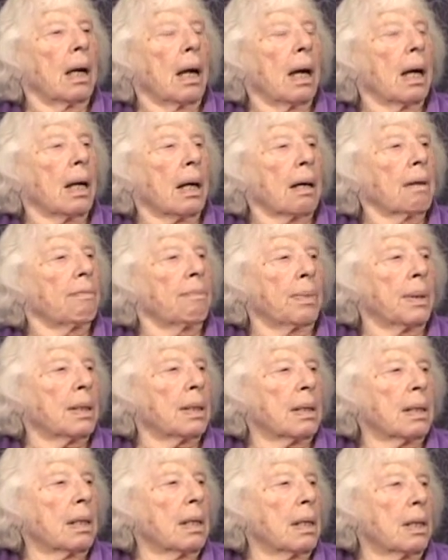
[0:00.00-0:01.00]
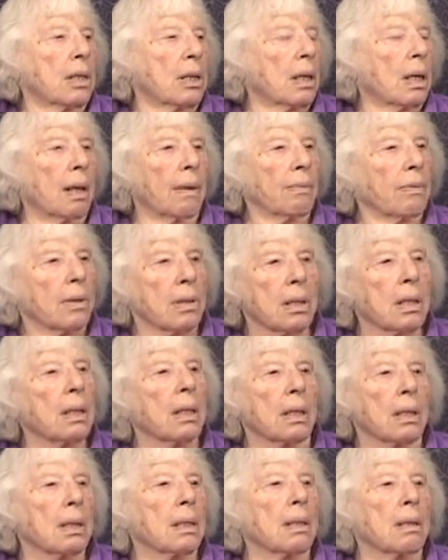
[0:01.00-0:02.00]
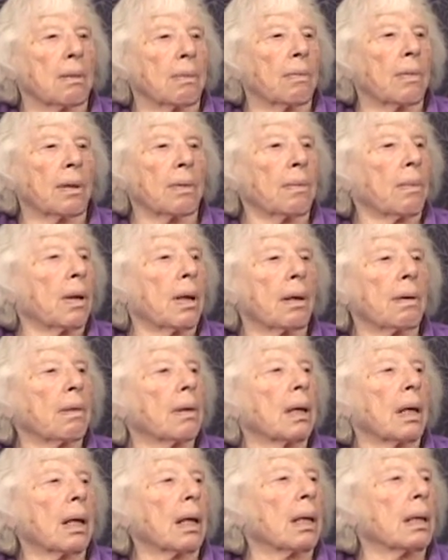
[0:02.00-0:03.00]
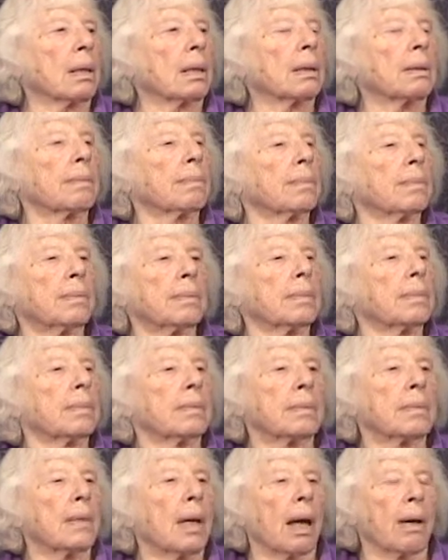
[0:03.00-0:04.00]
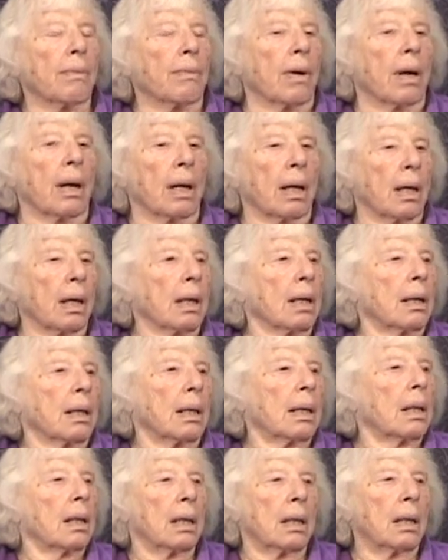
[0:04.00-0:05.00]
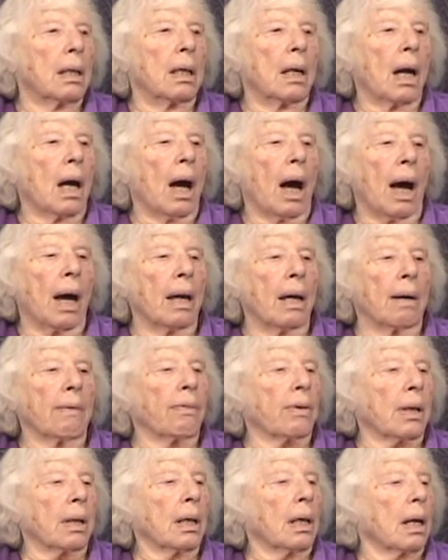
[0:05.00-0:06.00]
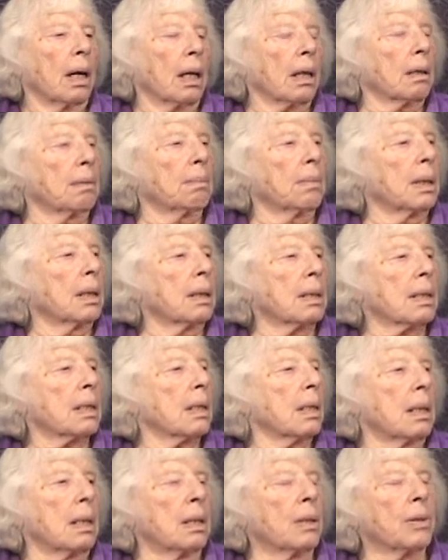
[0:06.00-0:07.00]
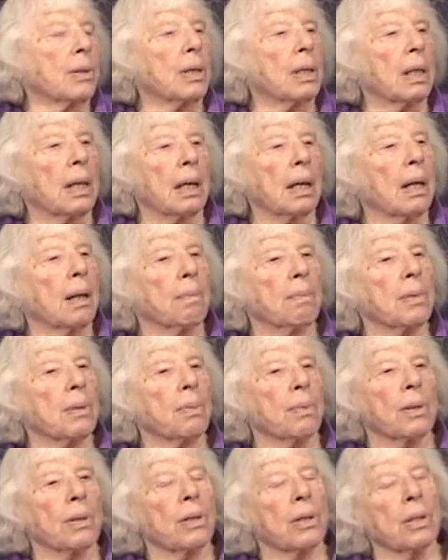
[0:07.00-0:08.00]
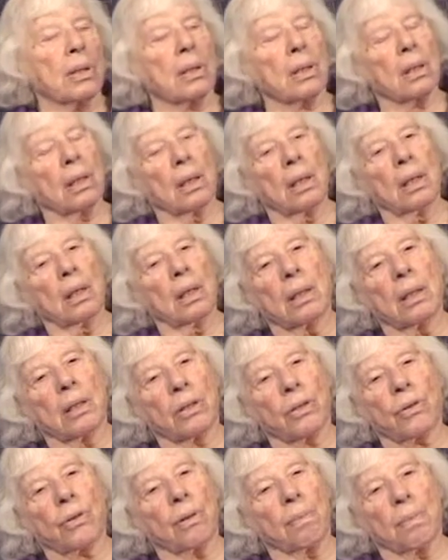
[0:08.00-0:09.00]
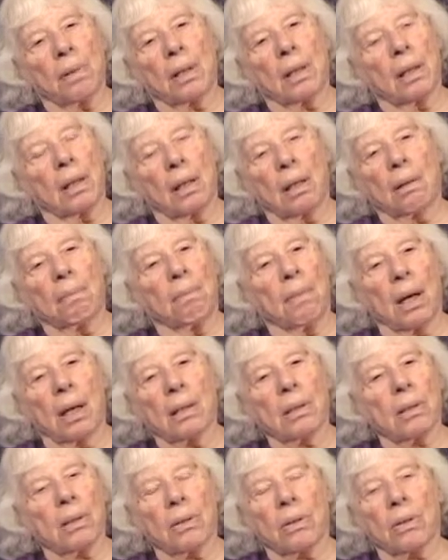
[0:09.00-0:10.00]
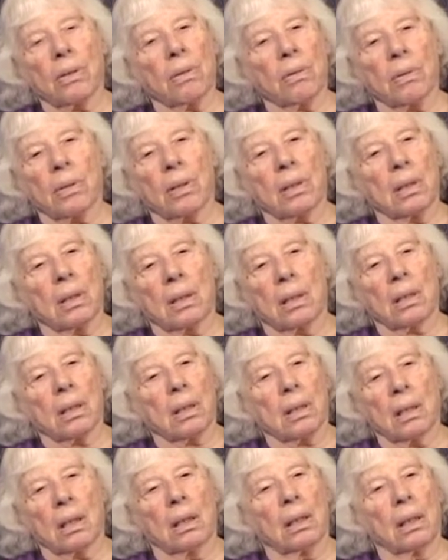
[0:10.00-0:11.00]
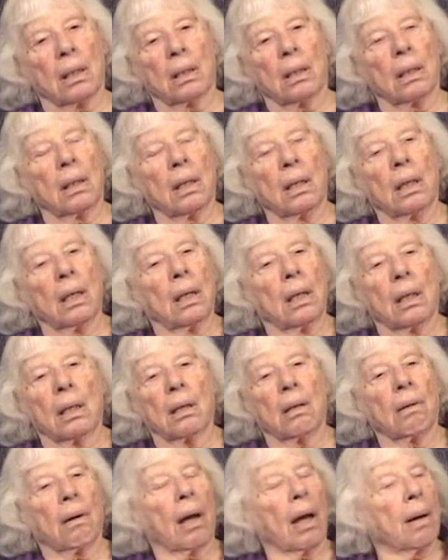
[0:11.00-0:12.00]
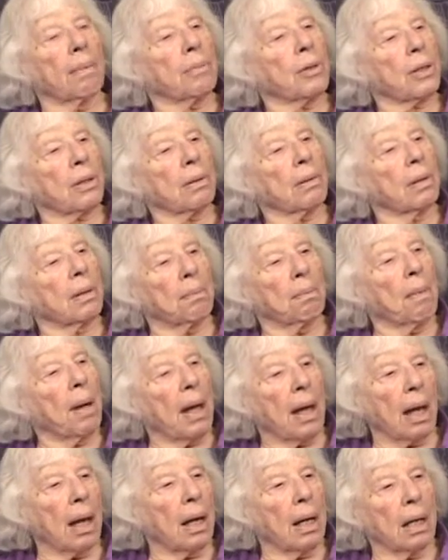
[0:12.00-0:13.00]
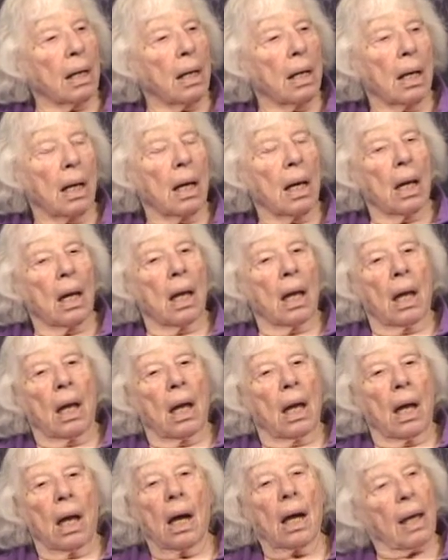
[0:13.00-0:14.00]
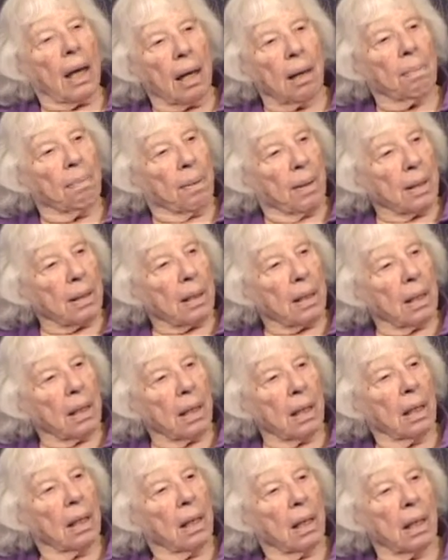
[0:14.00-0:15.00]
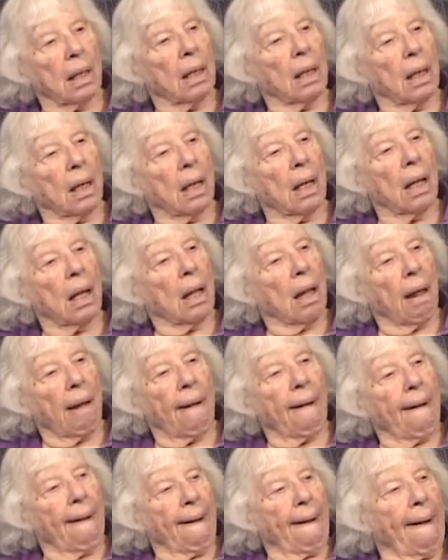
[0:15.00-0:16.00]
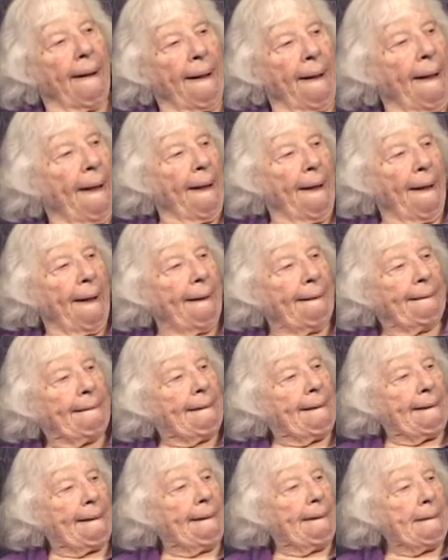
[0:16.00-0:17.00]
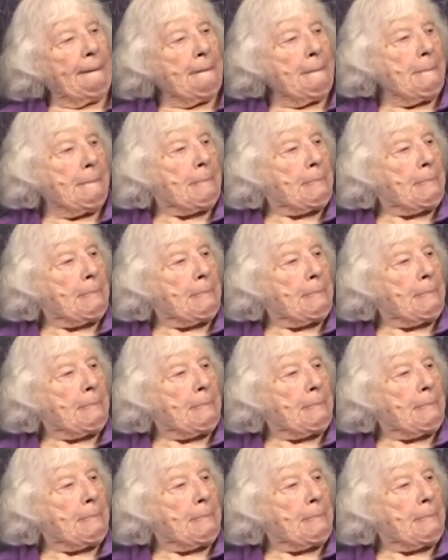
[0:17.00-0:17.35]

And I've been teaching ever since in one way or another, and writing. I have a column in the Senior Times, which is distributed in Massachusetts, uh, New Hampshire, and Maine. I keep busy. And uh,